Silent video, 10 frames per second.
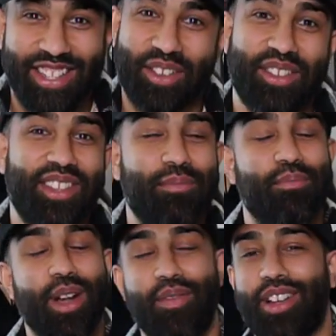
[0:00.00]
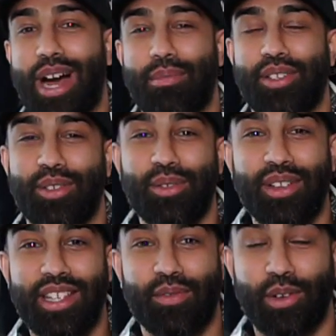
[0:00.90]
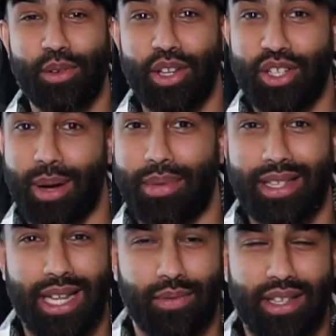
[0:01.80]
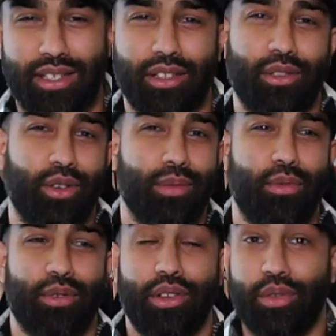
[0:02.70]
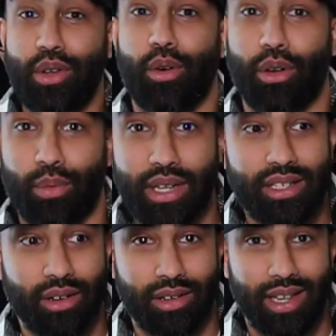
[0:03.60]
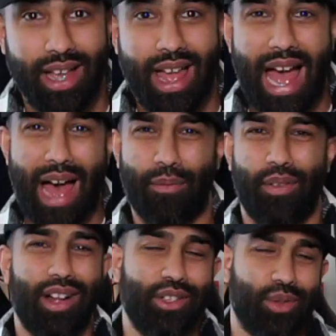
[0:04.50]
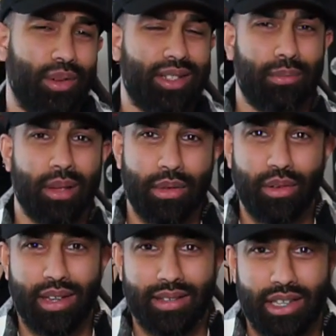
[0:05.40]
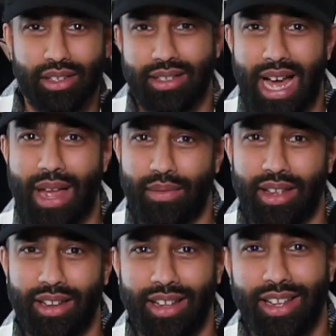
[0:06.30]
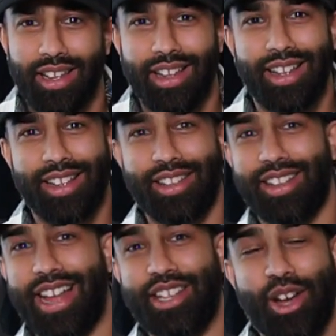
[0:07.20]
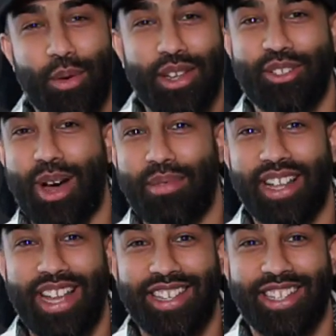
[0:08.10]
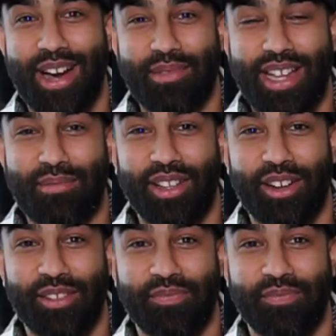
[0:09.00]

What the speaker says: So this is the perfect opportunity for you to jump into NFTs, to learn more, to do your own research, have fun, join some communities, and just dive in. As always, drop a like, comment down below.